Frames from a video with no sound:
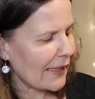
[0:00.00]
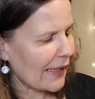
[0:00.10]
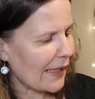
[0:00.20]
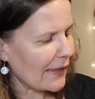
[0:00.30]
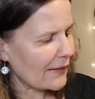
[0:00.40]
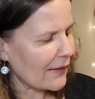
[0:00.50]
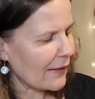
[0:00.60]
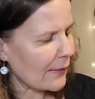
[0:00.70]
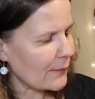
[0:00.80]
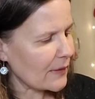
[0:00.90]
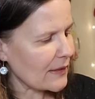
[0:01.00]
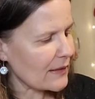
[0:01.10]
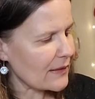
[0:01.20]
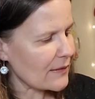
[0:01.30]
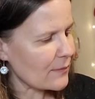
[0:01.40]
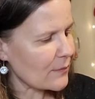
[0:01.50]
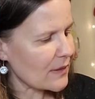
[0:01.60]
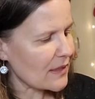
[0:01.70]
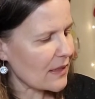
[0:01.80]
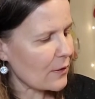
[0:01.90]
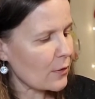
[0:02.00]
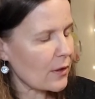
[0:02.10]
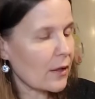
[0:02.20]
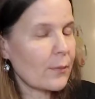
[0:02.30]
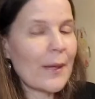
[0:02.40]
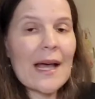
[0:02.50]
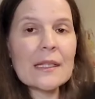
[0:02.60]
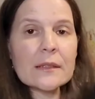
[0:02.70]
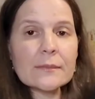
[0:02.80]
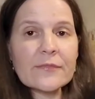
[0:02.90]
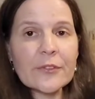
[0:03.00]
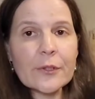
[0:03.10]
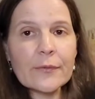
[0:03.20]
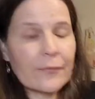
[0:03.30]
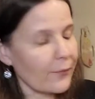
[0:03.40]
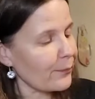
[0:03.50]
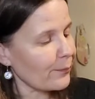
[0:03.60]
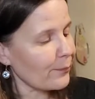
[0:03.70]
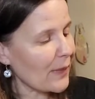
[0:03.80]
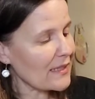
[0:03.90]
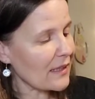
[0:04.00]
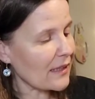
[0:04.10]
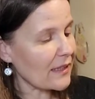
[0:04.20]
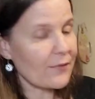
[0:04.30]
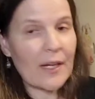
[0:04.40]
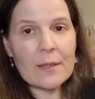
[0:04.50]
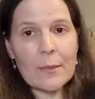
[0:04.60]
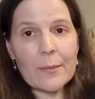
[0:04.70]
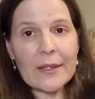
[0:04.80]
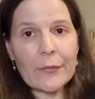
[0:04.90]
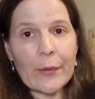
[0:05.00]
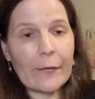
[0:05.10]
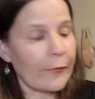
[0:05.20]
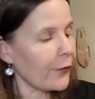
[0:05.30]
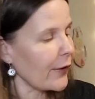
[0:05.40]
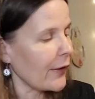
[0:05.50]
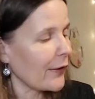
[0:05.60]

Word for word: and um, the cyanocobalamin, or basically it's vitamin B12.